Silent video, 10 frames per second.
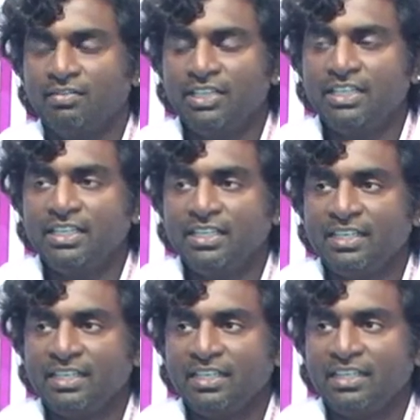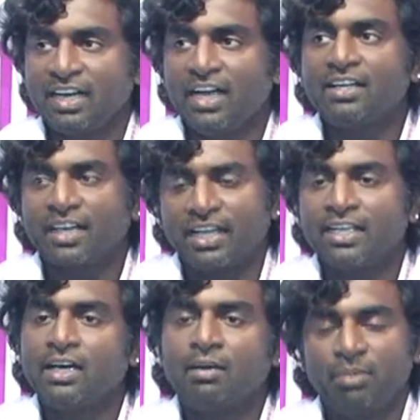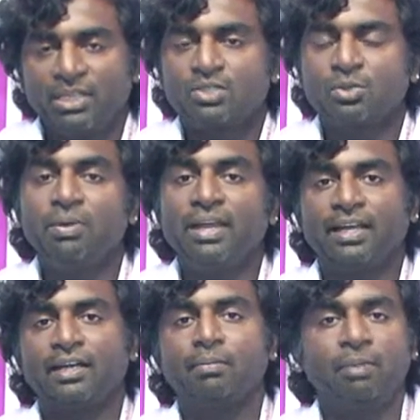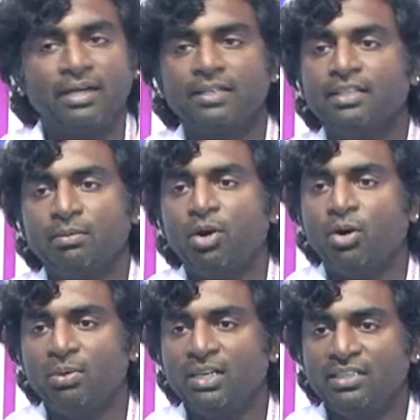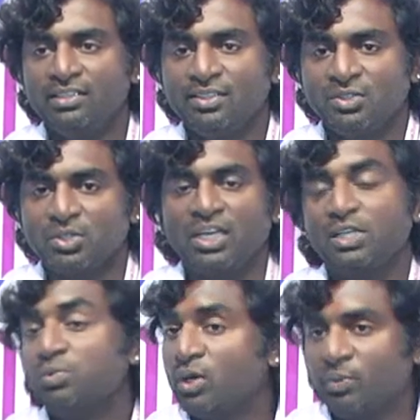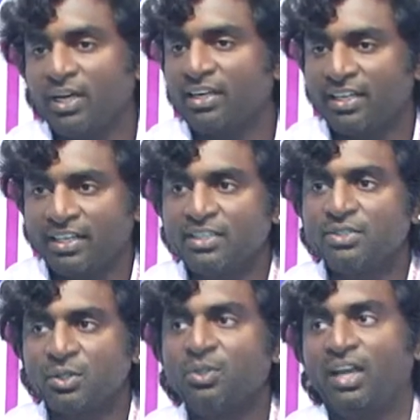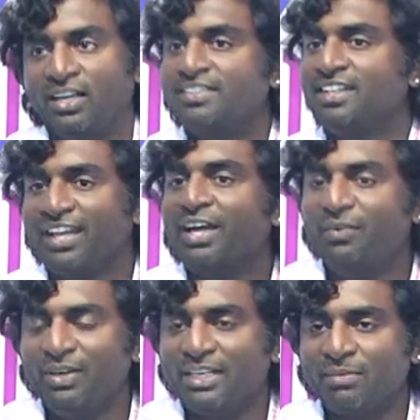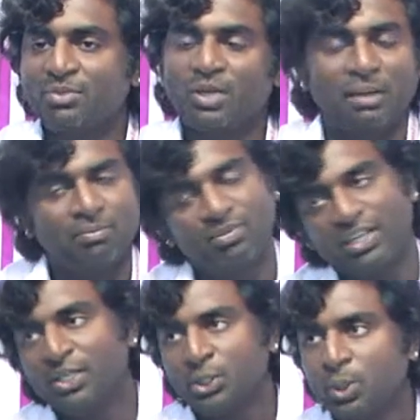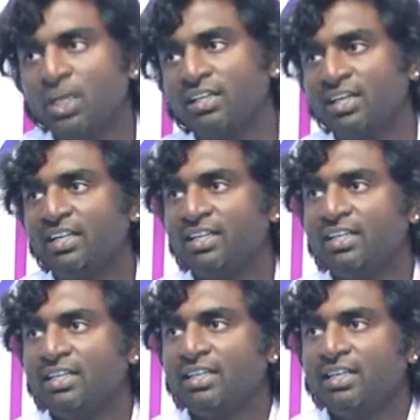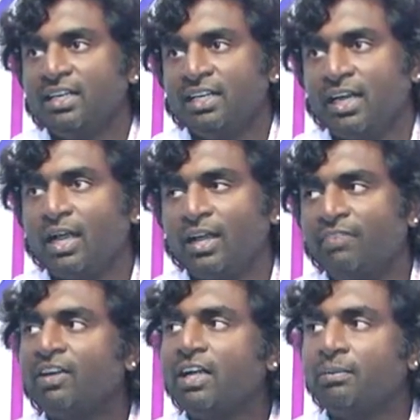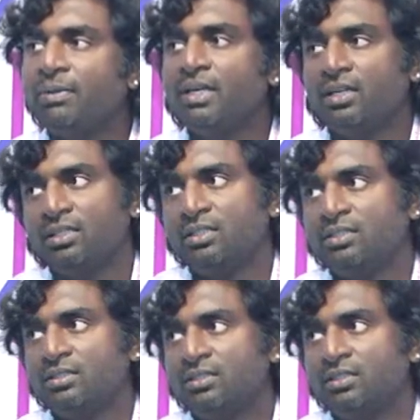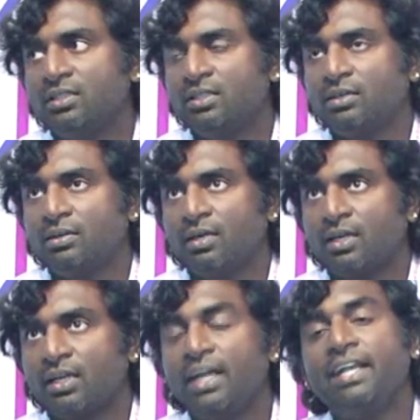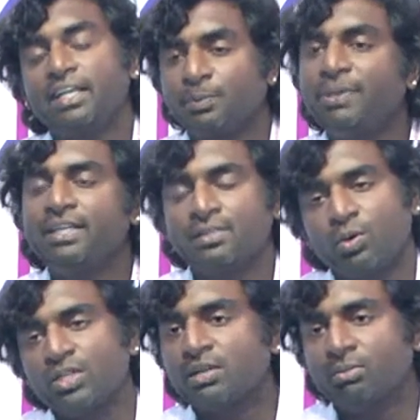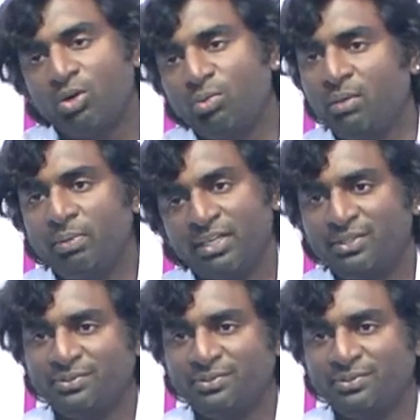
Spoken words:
We are trying our best to make it better than Bahubali. So that is what we are trying. So let's see like how it comes. So I am very sure that it will definitely be a great experience watching Bahubali Part 2.